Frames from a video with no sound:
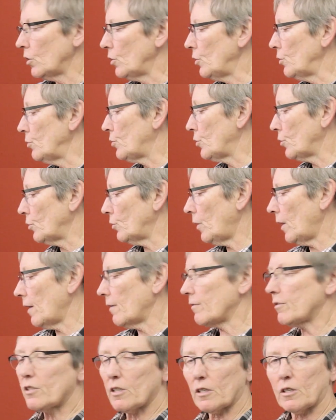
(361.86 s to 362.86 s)
You do
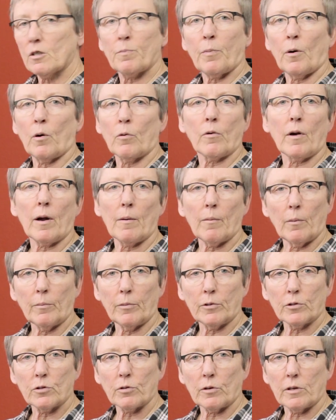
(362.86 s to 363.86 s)
have six
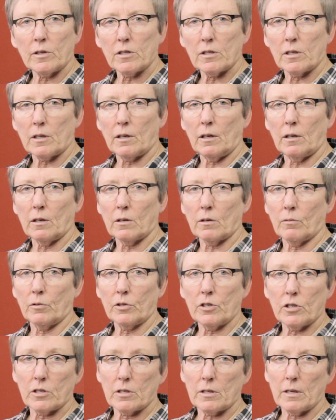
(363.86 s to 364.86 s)
programmable drinks in here,
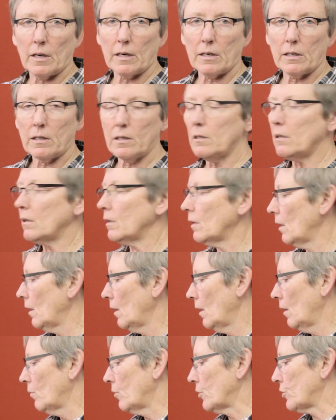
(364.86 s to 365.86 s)
which is nice,
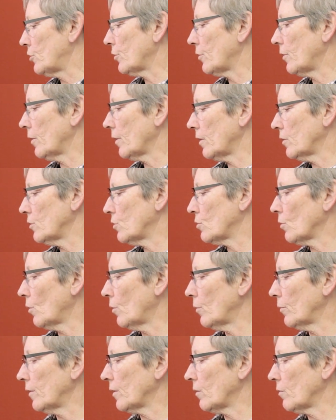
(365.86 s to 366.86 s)
which you can
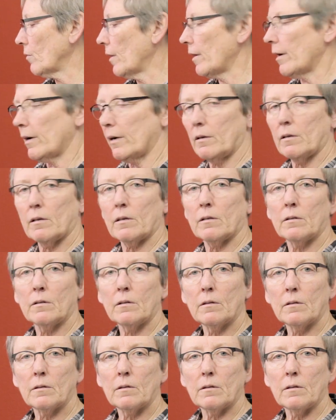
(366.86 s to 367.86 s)
control the grind,
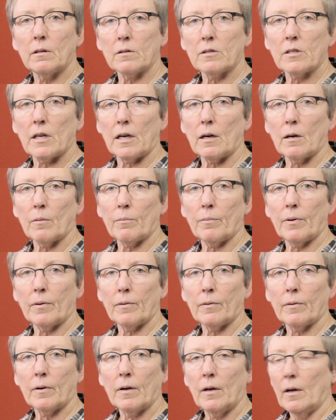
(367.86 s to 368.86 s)
the tamp,
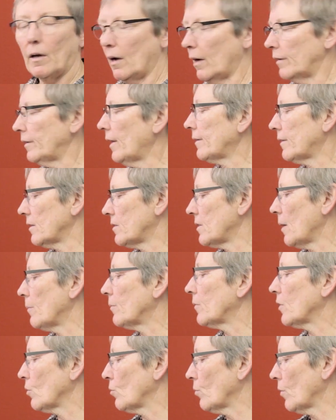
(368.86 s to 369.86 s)
uh, not the
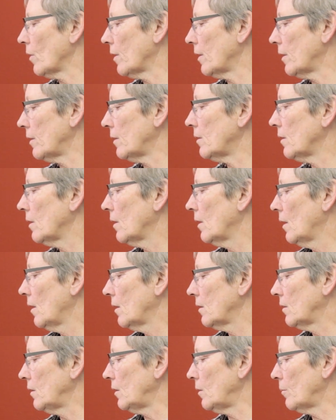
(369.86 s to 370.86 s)
tamp, the grind,
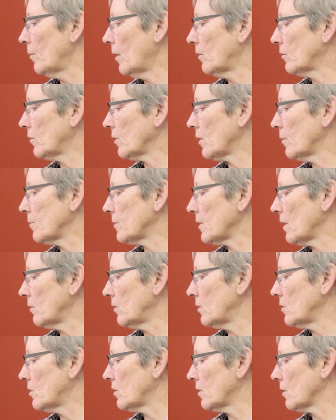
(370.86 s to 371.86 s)
the amount that comes
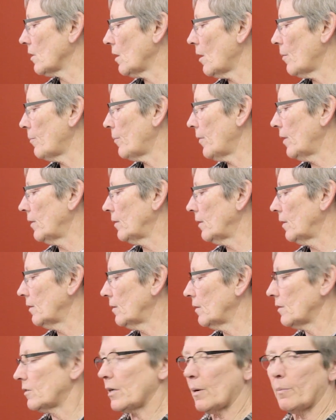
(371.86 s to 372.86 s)
out into the cup, and
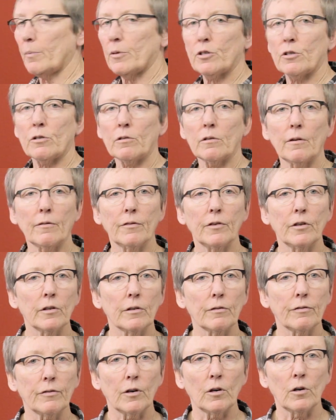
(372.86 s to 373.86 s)
then the temperature of
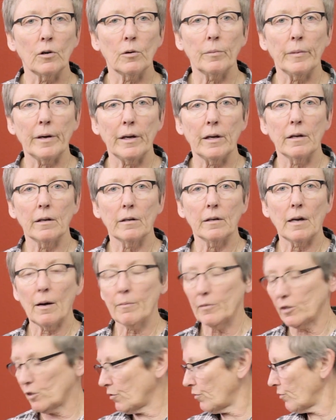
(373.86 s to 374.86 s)
your foam and how
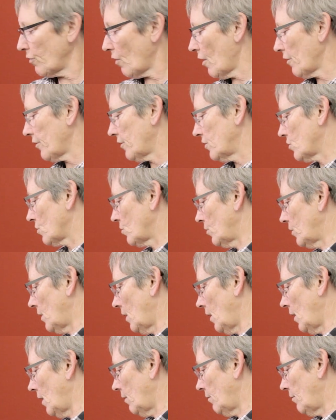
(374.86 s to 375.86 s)
much froth it's going
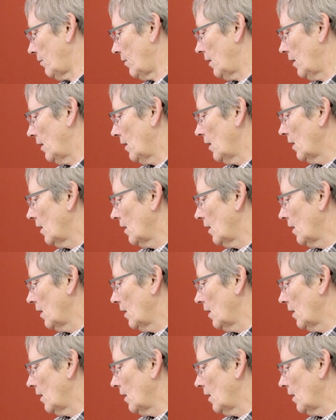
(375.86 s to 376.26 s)
to have.